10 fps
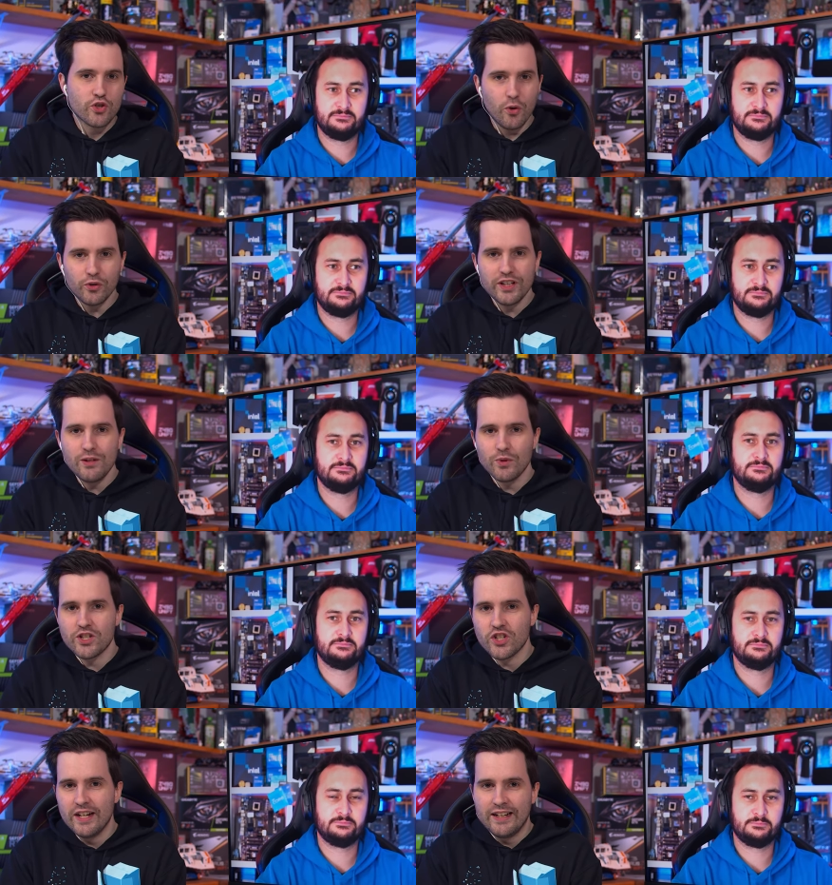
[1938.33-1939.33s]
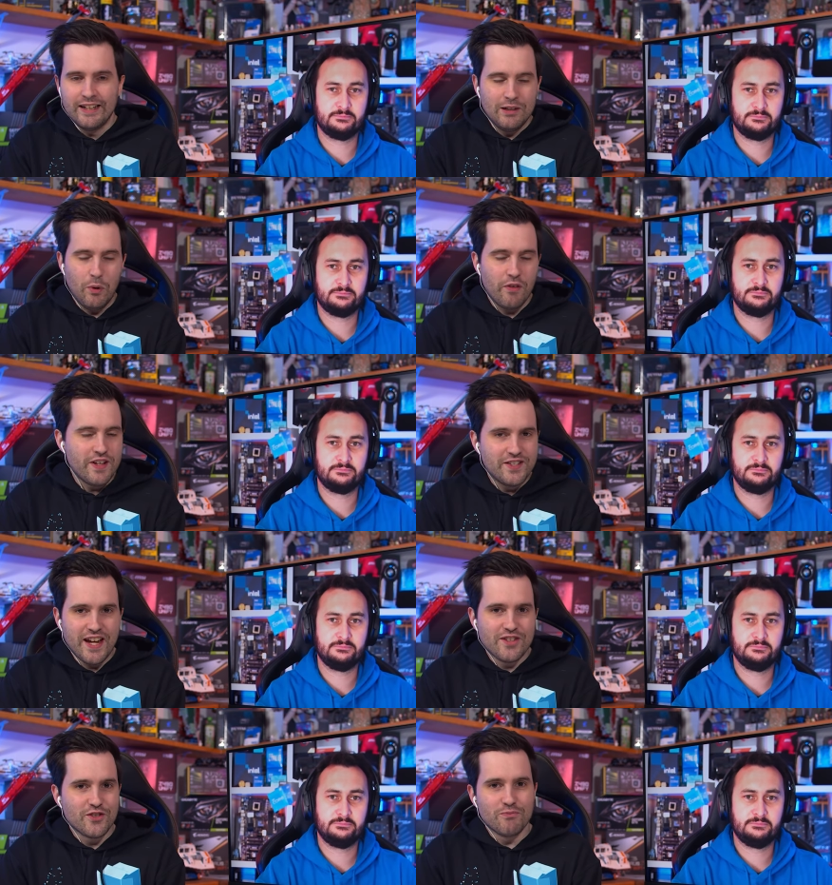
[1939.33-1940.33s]
Speaker 1: shortly, which well, these
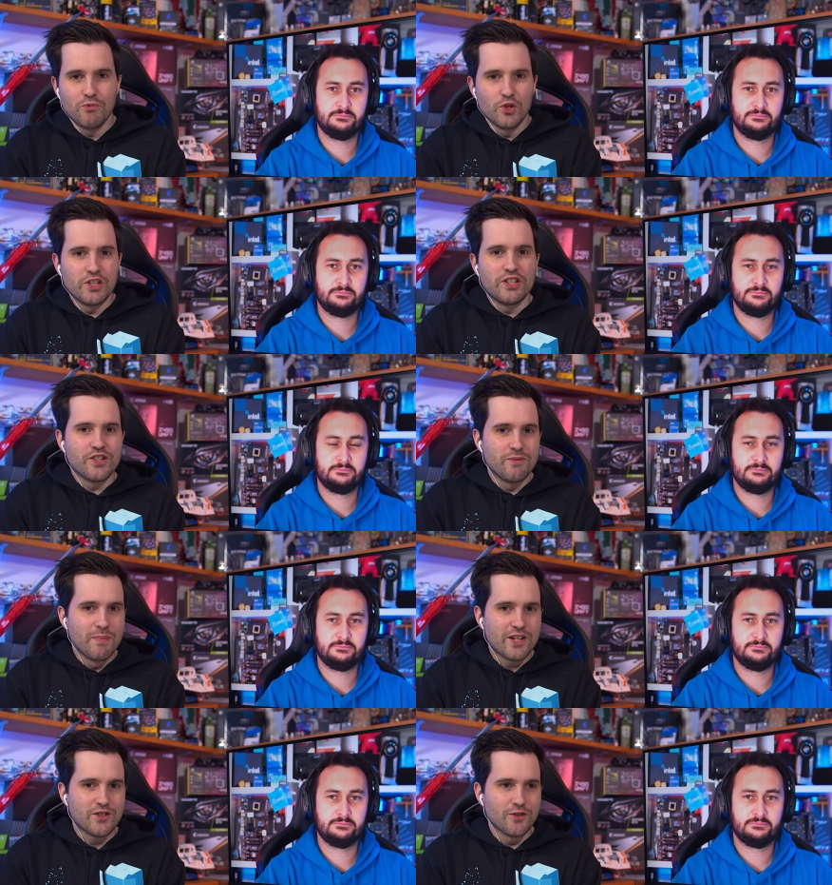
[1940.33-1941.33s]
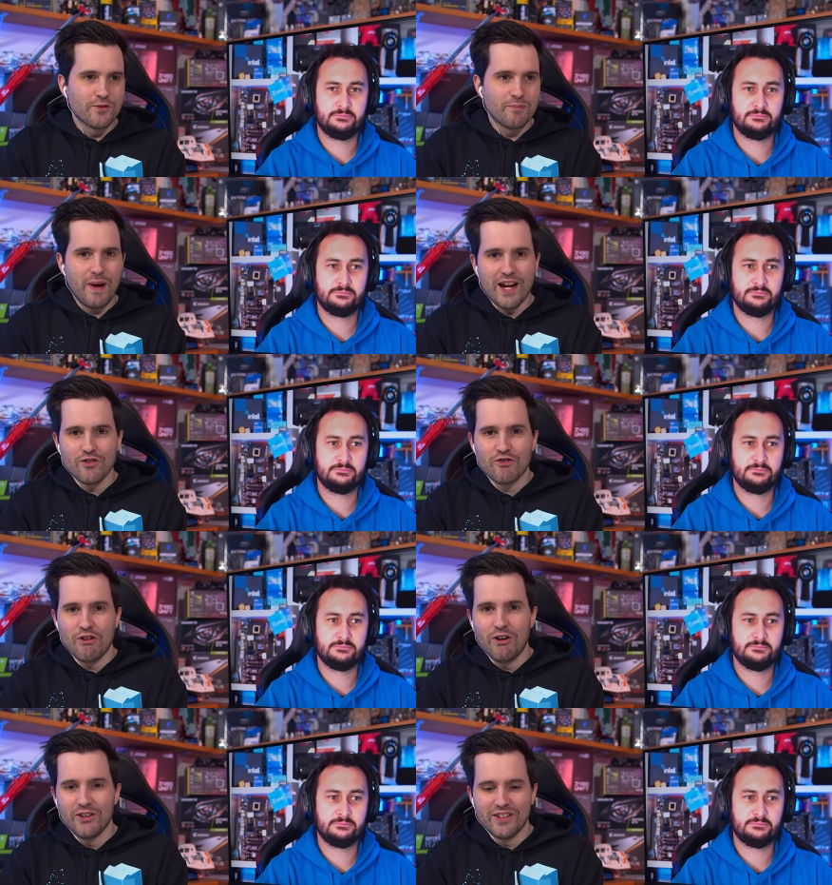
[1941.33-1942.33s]
days it's usually just a mix of
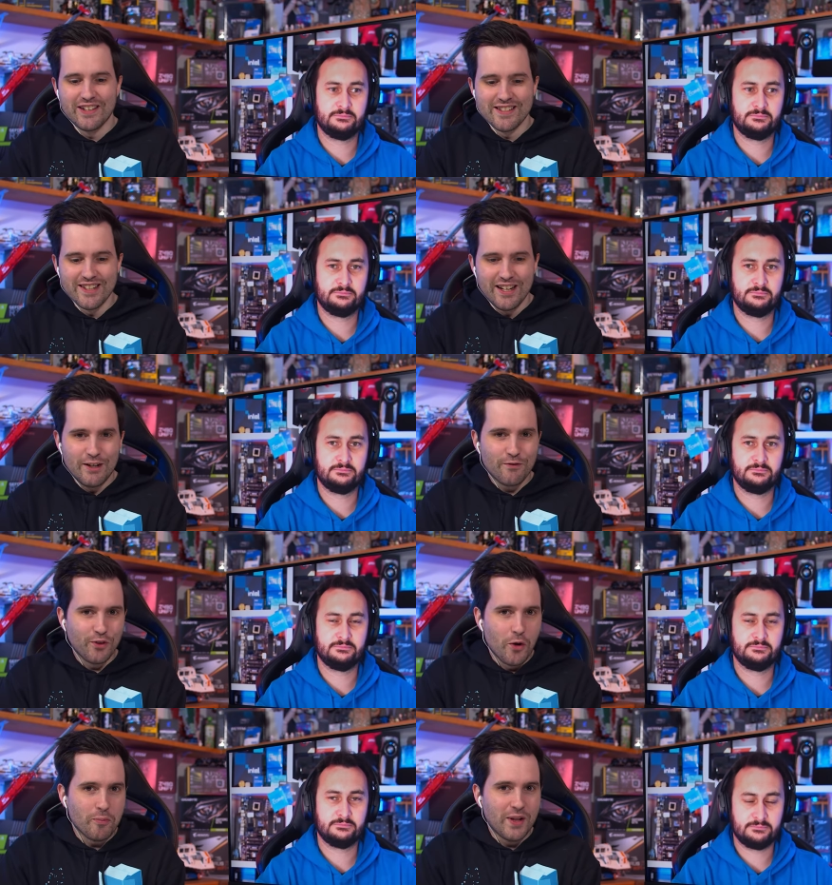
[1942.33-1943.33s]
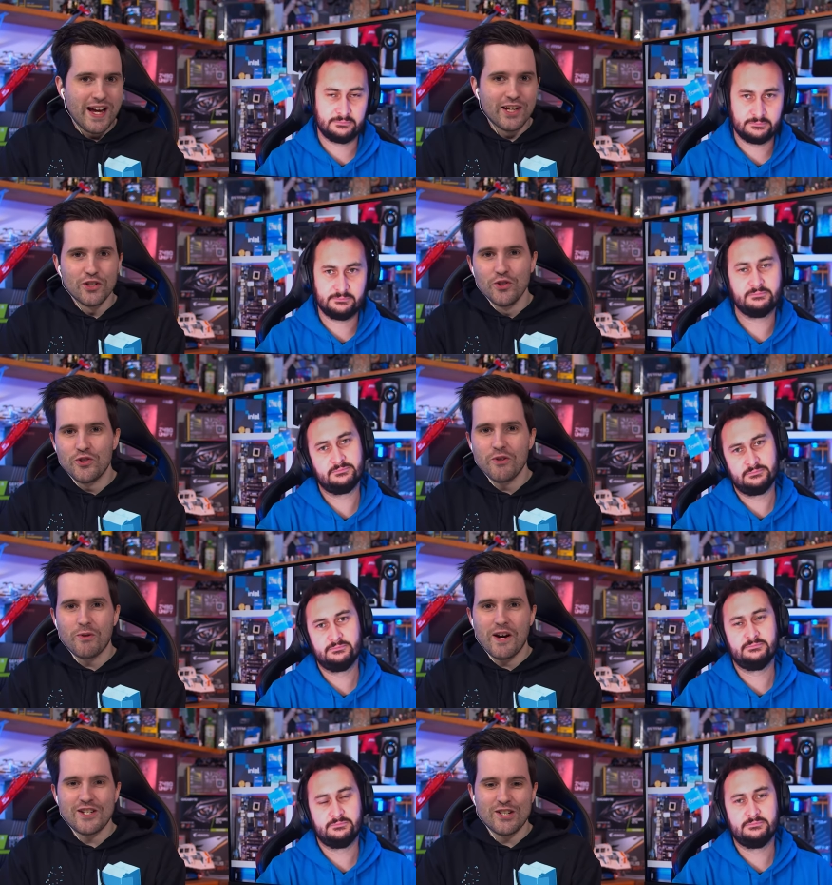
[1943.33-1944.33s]
Patreon and Floatplane and YouTube
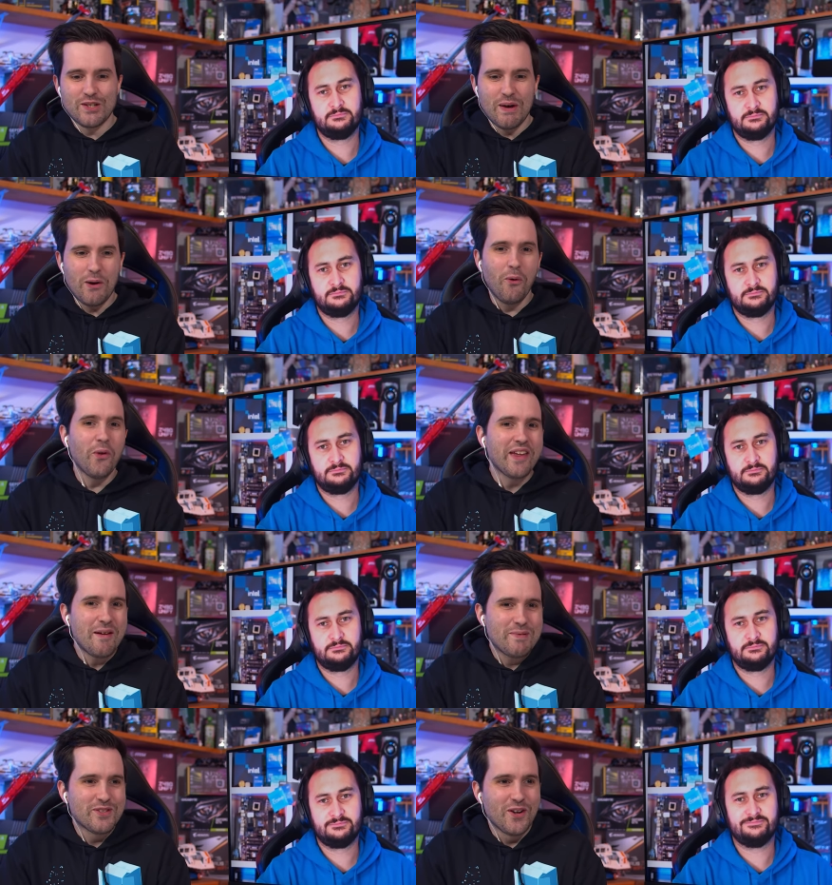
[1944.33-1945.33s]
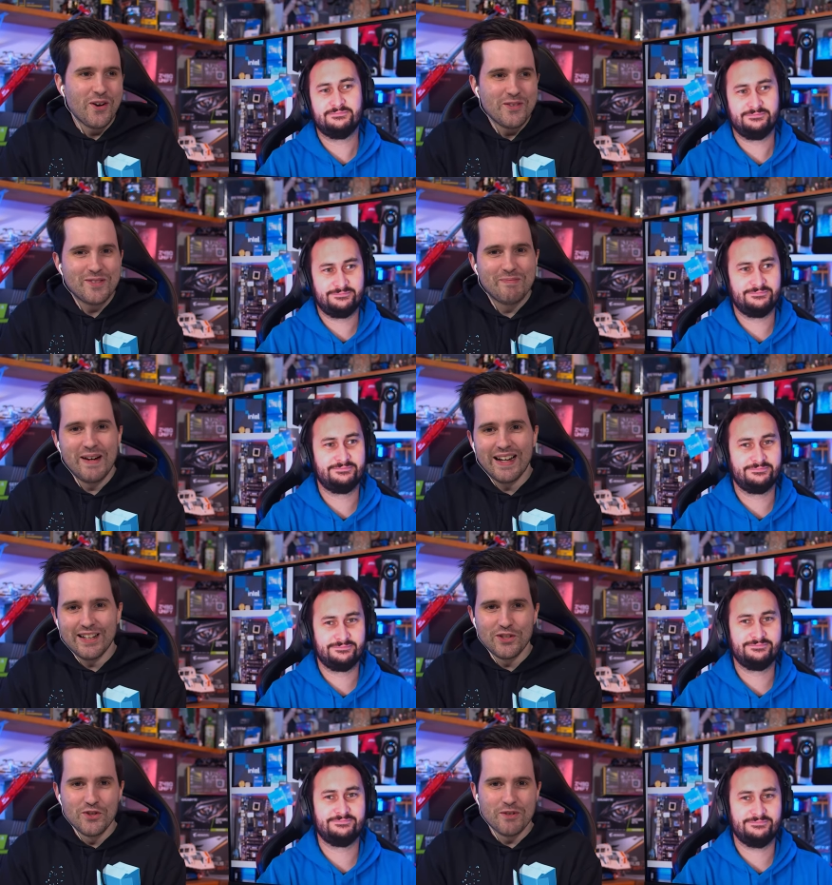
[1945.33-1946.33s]
questions throughout all the episodes,
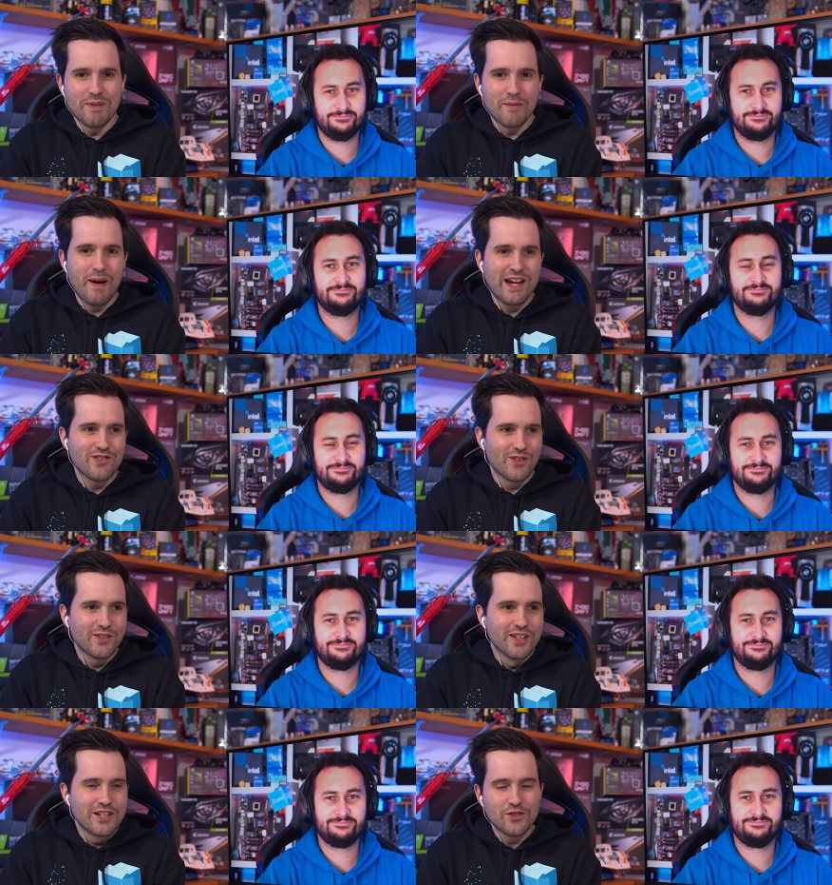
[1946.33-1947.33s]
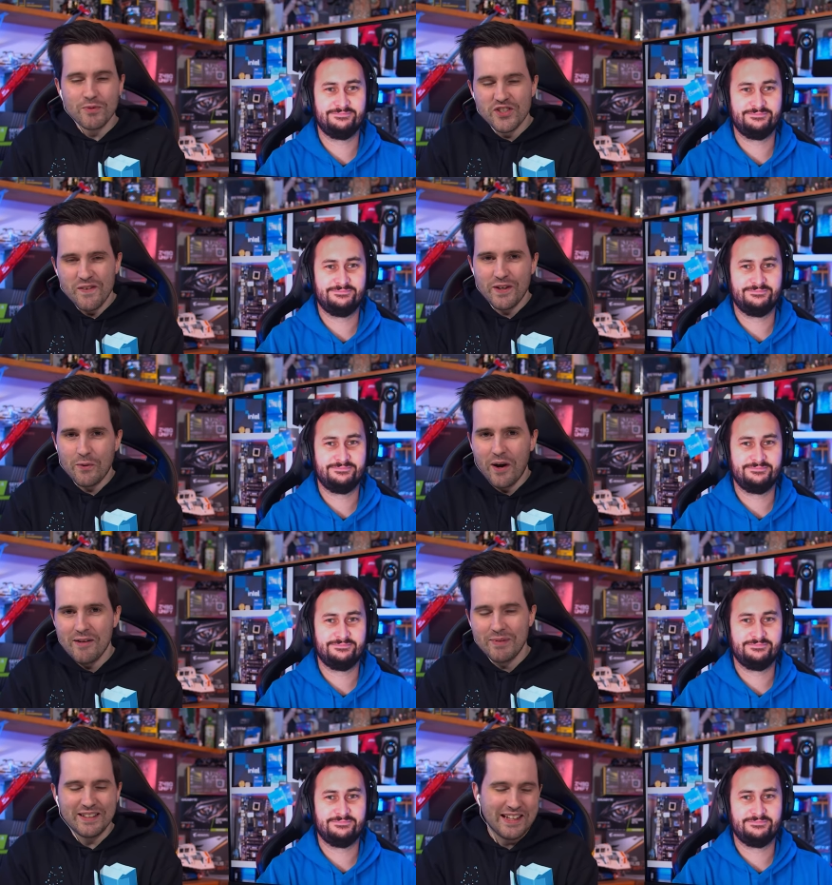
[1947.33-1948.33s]
but it used to be the Patreon specific
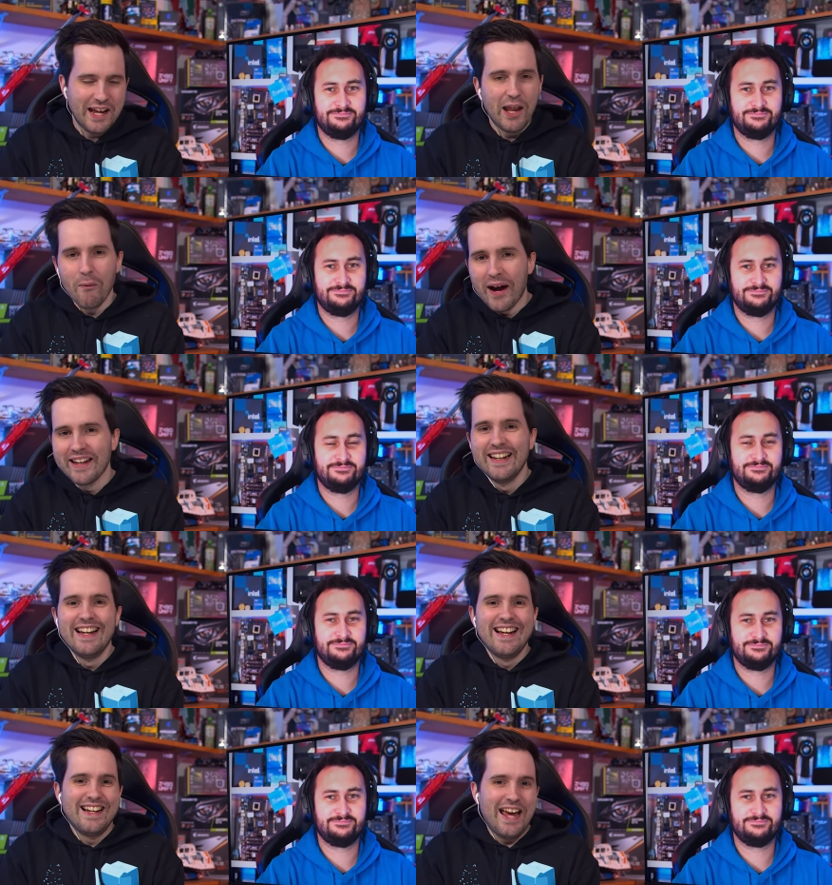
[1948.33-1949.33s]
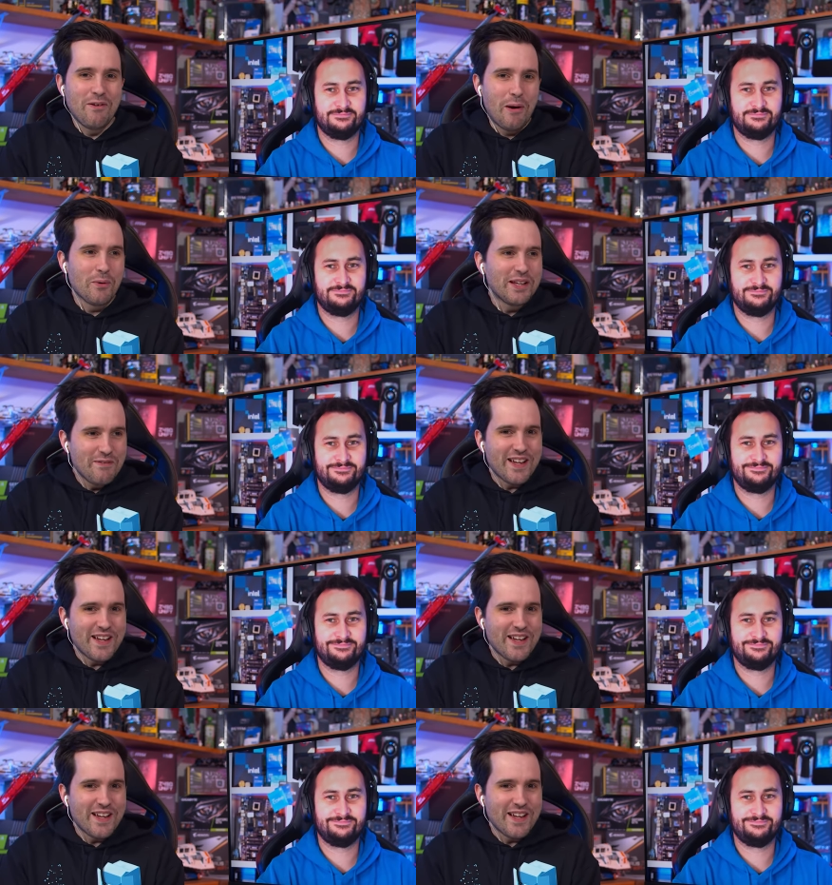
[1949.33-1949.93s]
one. But yeah, anyway. Anyway, we'll leave